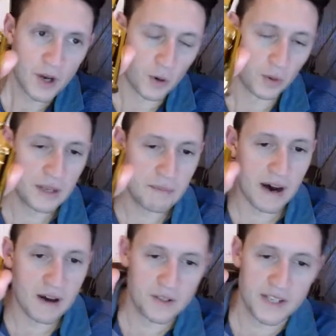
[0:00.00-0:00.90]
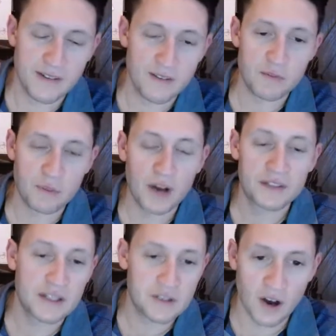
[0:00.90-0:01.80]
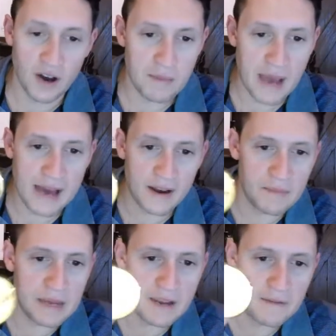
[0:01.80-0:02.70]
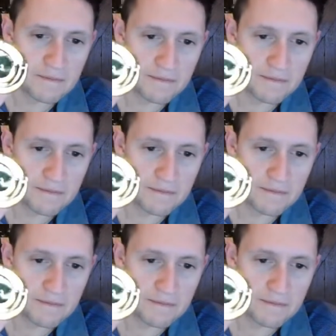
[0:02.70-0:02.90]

only bottles I've ever bought that's gone bad on me.